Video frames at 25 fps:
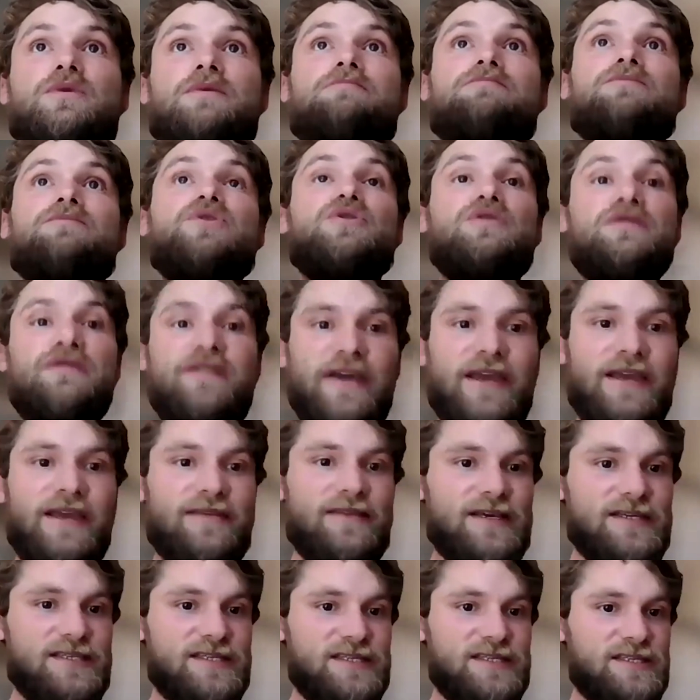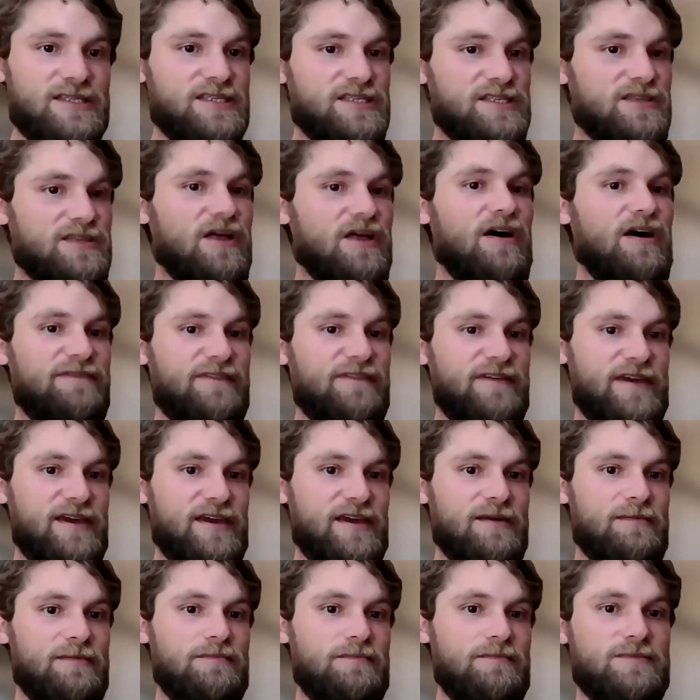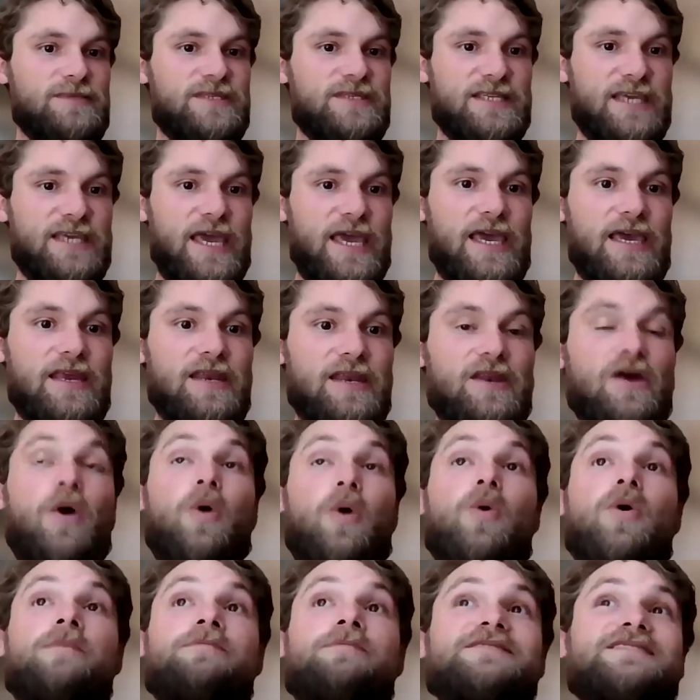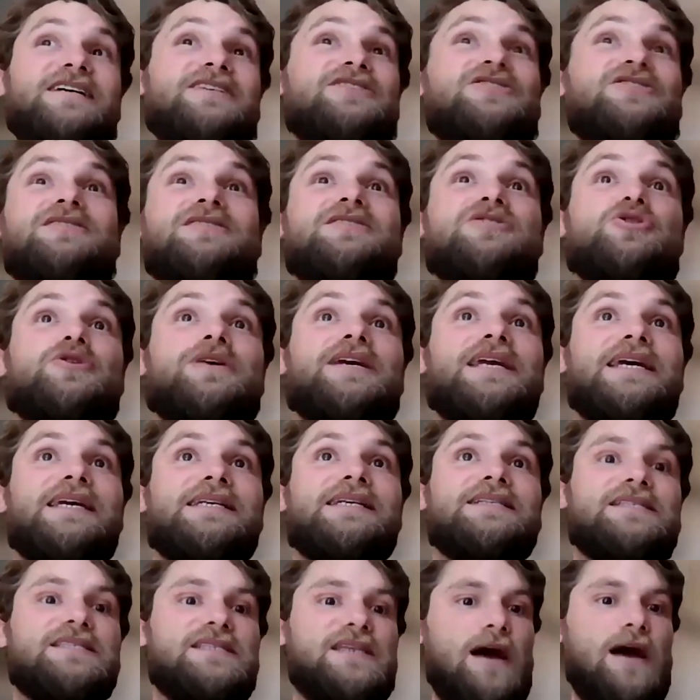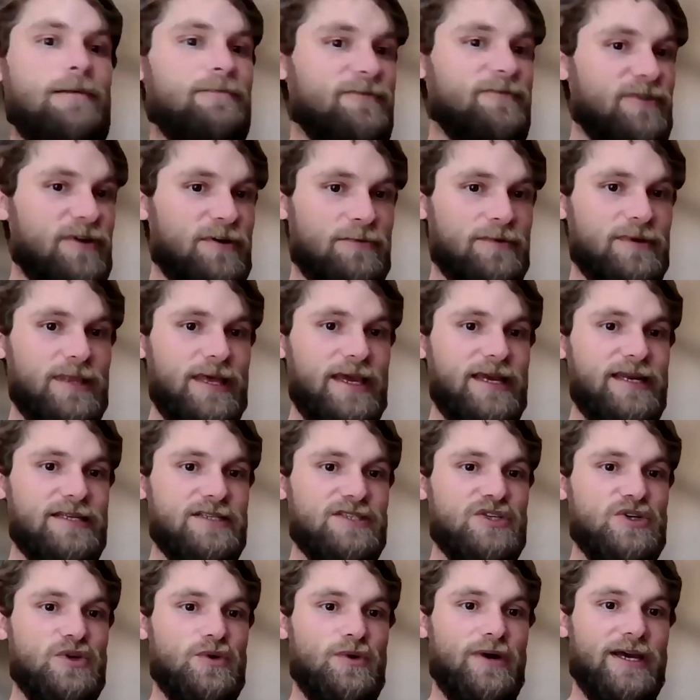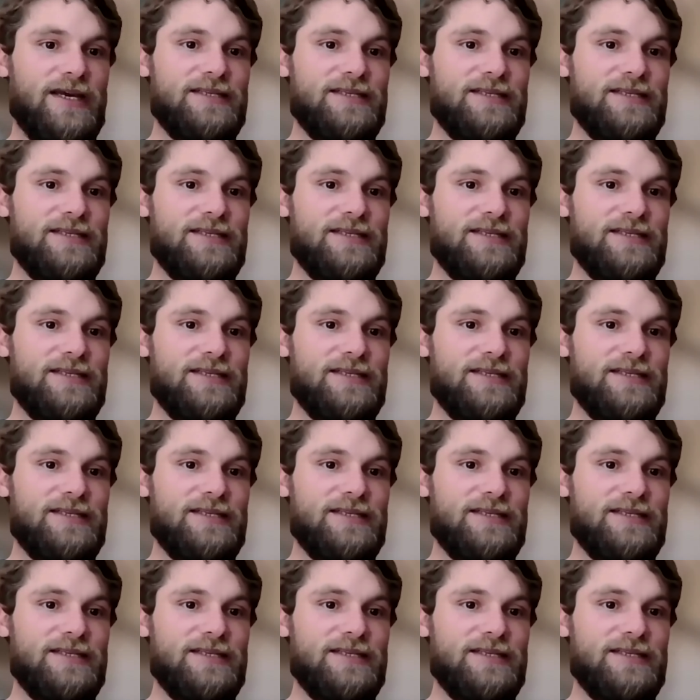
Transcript: to removing this sloughing skin or potentially treating discomfort related to